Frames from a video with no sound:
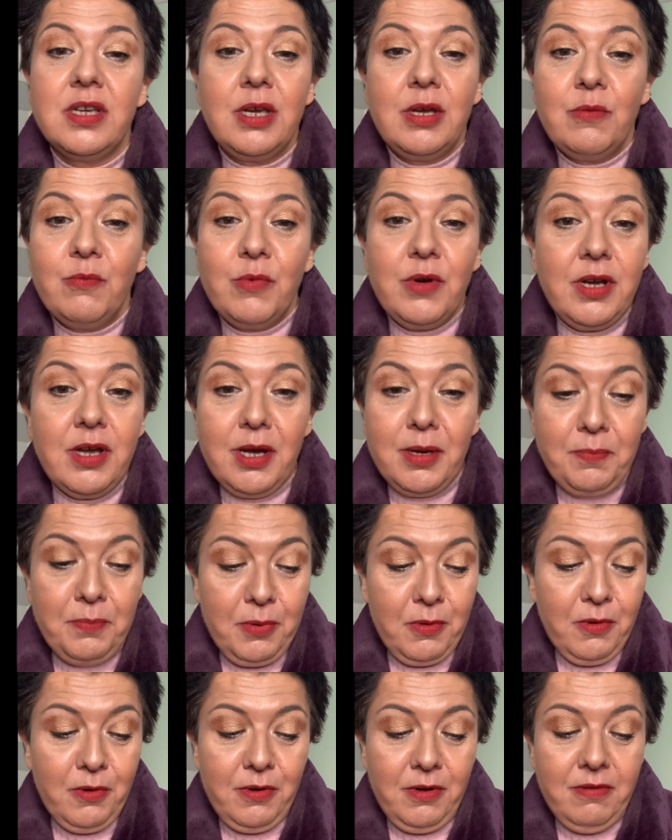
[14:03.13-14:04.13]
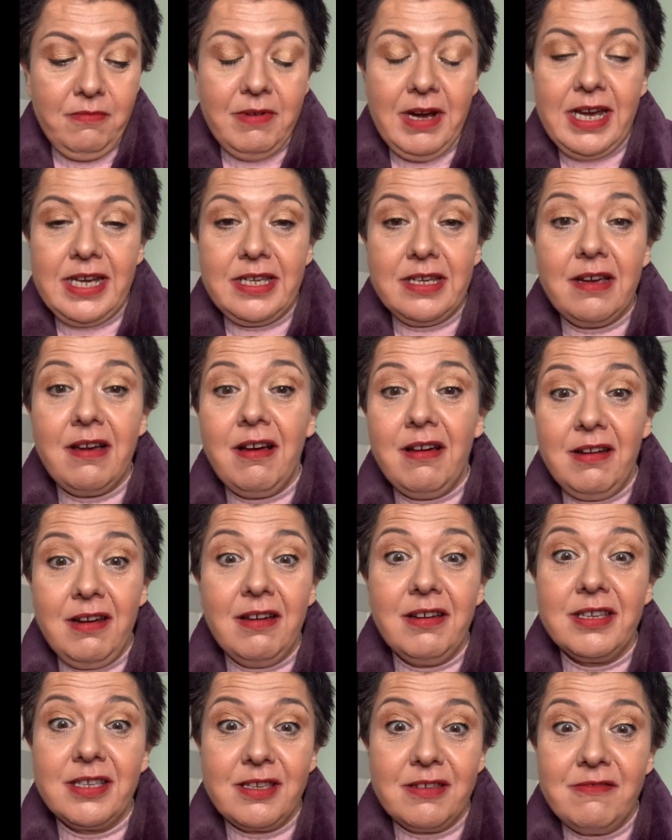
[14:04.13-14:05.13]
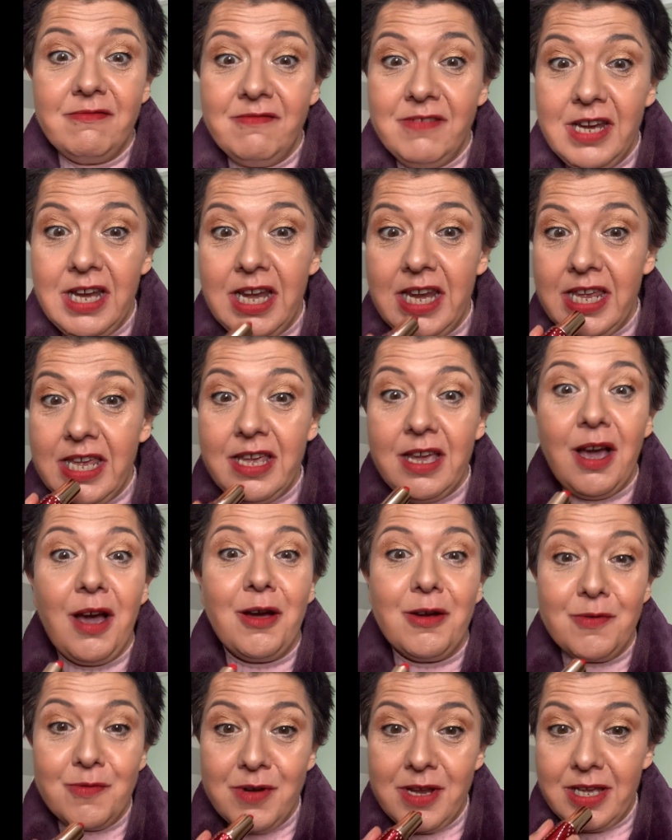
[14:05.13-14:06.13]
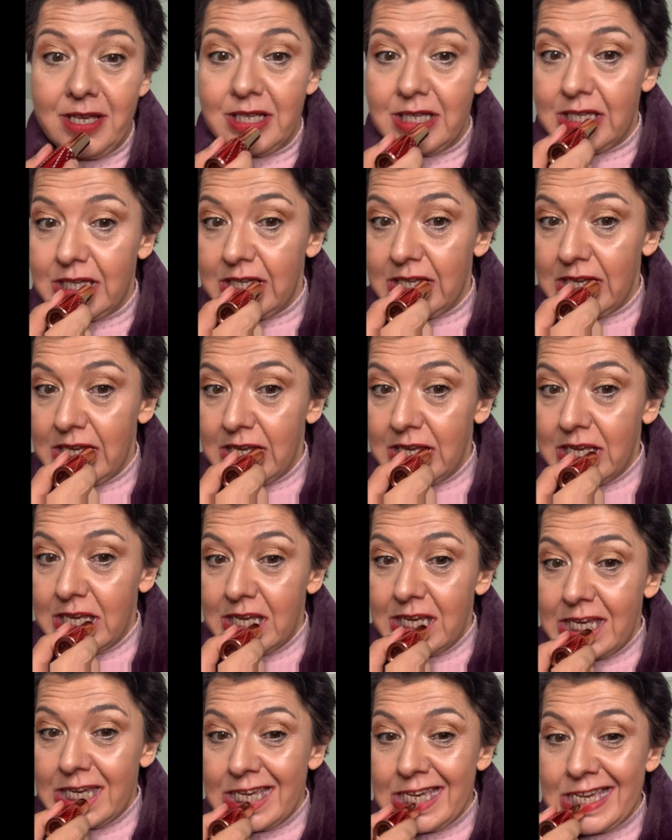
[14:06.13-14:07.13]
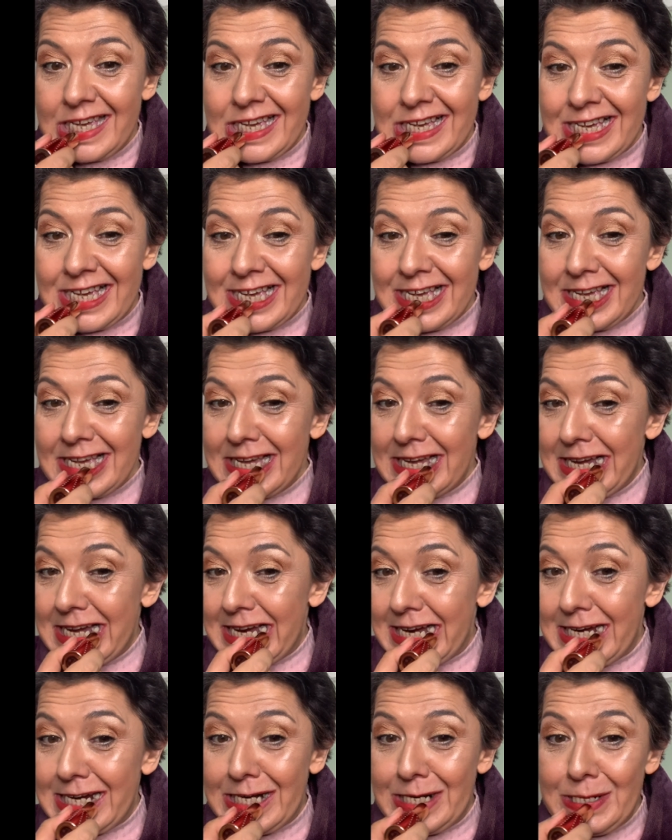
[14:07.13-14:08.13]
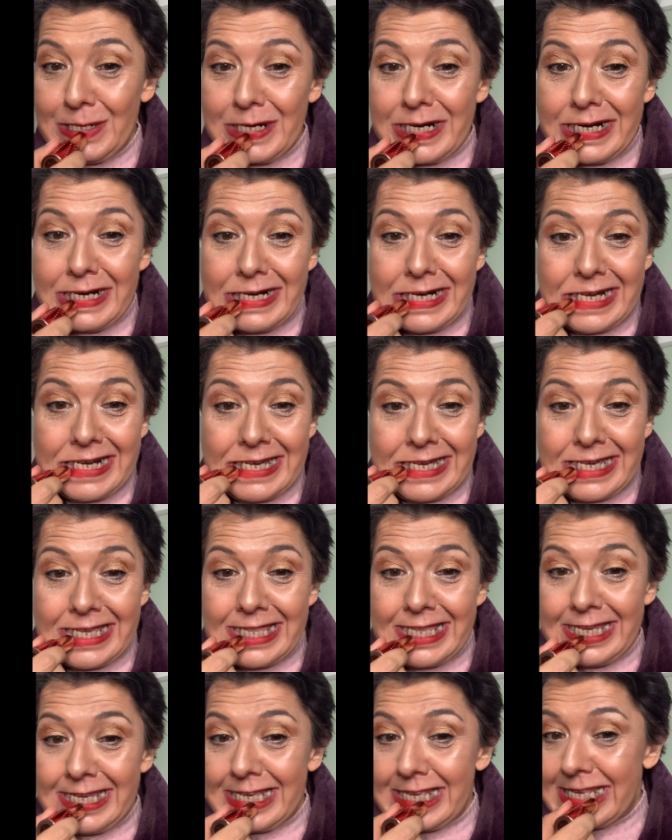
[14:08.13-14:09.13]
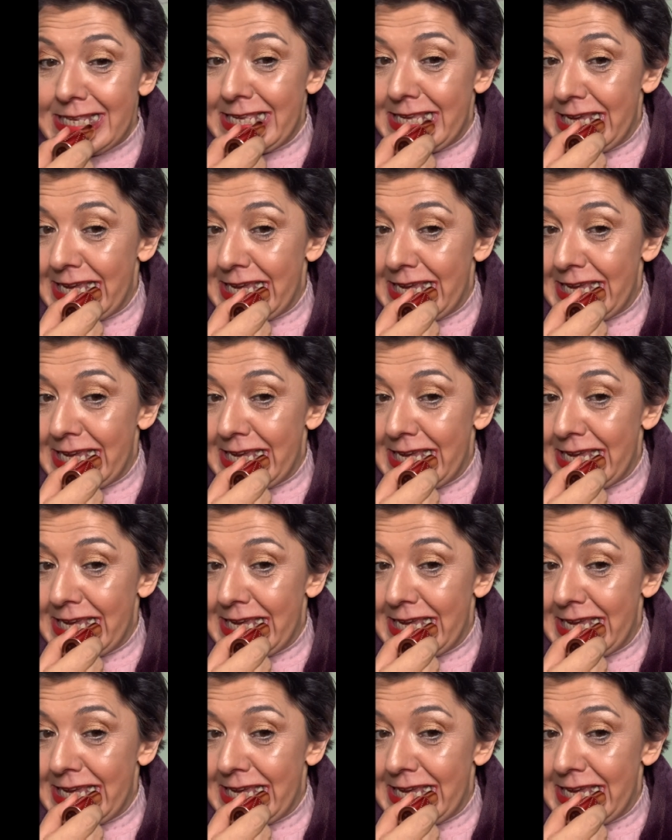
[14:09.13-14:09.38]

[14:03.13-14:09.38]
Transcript: when I put on a red, I like to really own it and wear it like this.